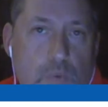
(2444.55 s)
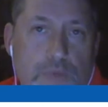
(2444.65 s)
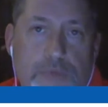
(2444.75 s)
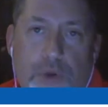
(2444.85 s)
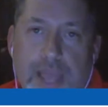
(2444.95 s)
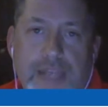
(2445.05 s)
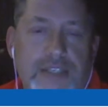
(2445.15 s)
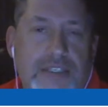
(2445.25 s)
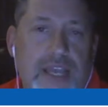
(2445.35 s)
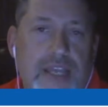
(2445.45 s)
When
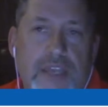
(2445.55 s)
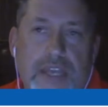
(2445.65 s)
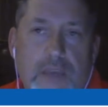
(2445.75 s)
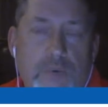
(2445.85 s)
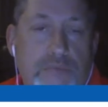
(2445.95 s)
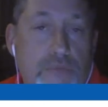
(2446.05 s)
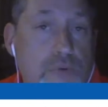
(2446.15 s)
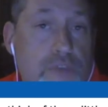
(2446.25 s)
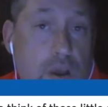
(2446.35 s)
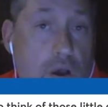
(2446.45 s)
Brandon said that he was
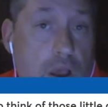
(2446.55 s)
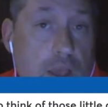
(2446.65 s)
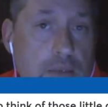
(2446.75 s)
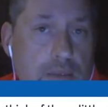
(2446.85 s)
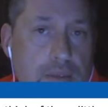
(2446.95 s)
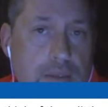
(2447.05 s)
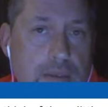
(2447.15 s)
moving on